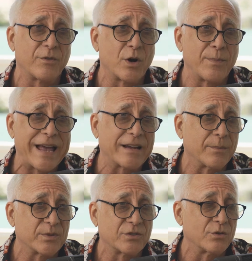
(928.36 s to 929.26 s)
of our back
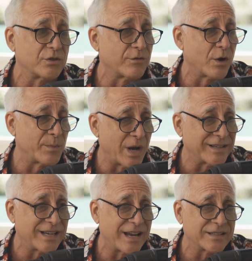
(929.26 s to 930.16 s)
episodes of our
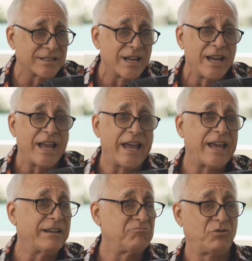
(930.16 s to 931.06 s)
podcast,
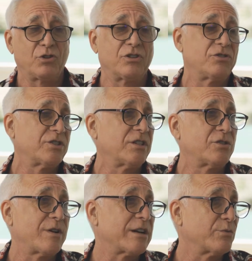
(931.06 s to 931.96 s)
and you can just
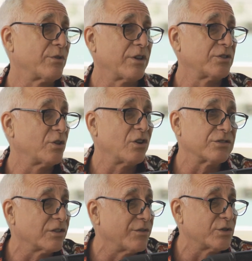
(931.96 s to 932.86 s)
interact with us. You can
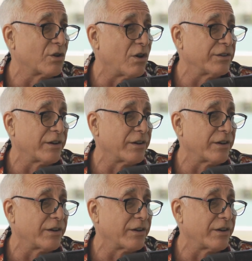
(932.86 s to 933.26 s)
also give us a call,